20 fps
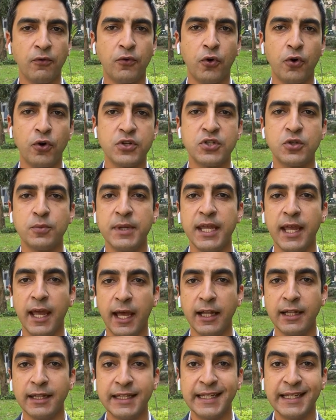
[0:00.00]
of course, to be
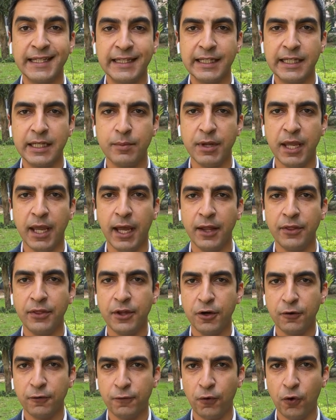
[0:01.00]
held in Libya.
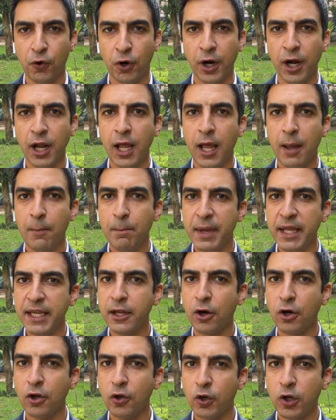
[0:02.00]
And therefore,
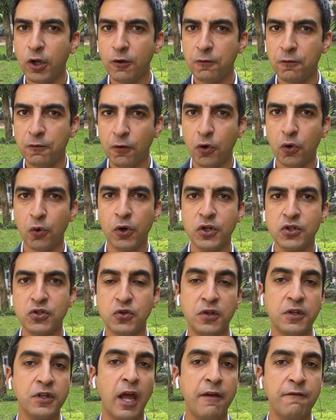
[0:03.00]
many are looking forward
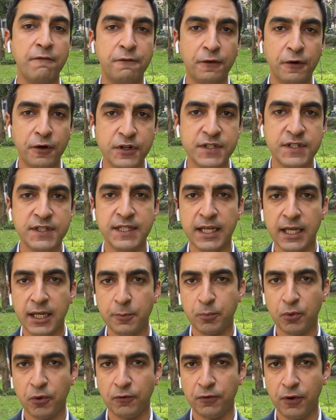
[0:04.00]
to the diversity
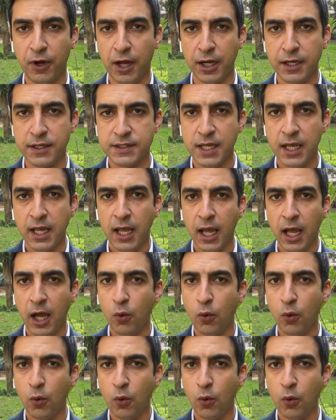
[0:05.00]
it provides.